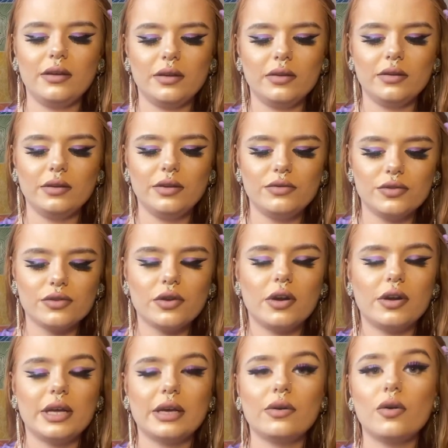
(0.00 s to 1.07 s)
you've just got
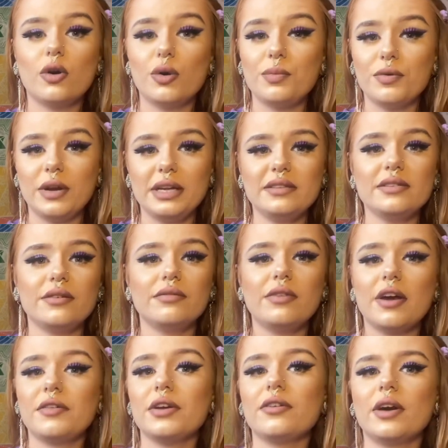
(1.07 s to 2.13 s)
to incorporate it
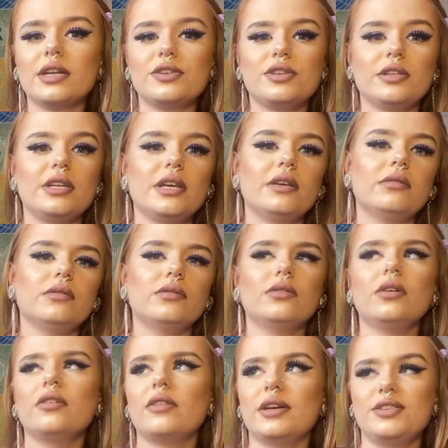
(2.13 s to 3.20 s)
very gradually, or
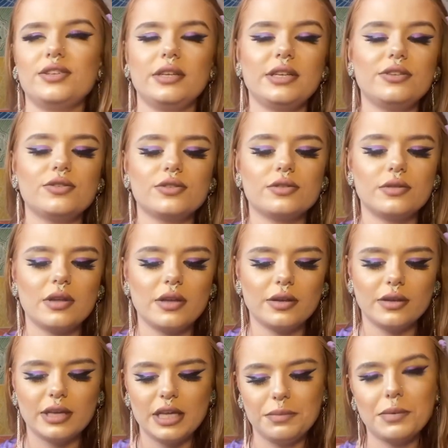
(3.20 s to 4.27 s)
not gradually, just
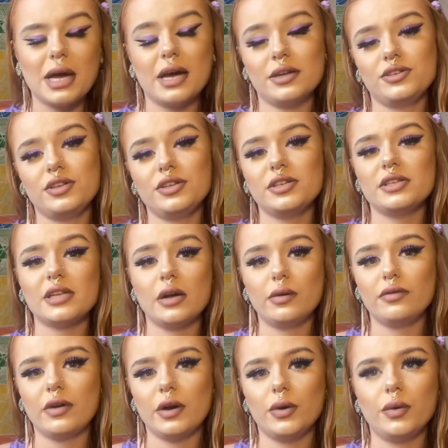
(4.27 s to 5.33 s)
keep catching yourself
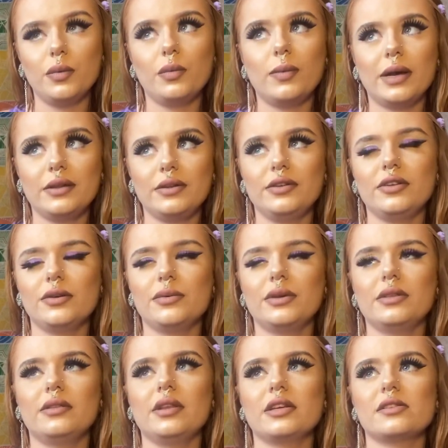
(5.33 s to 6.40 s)
out when you're
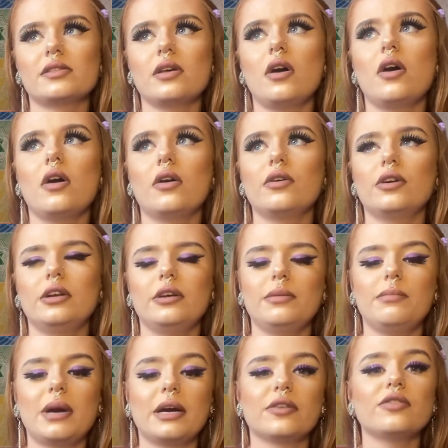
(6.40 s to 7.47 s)
doing things that are going to
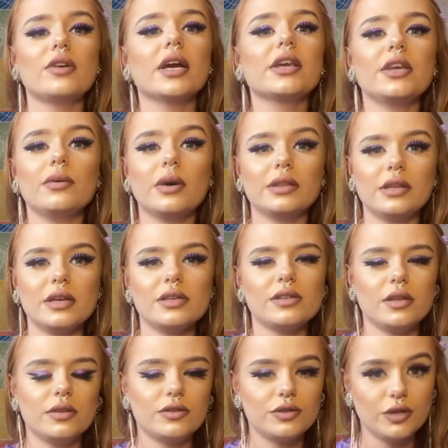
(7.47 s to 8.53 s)
backtrack you on this,
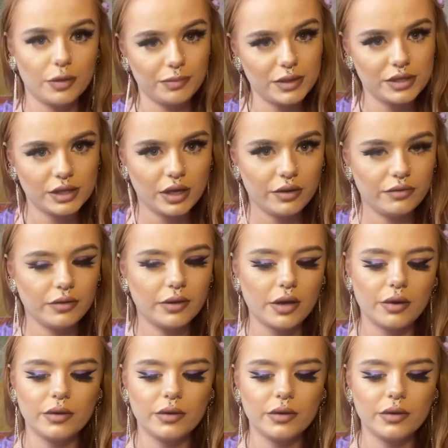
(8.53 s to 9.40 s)
and stop yourself and go,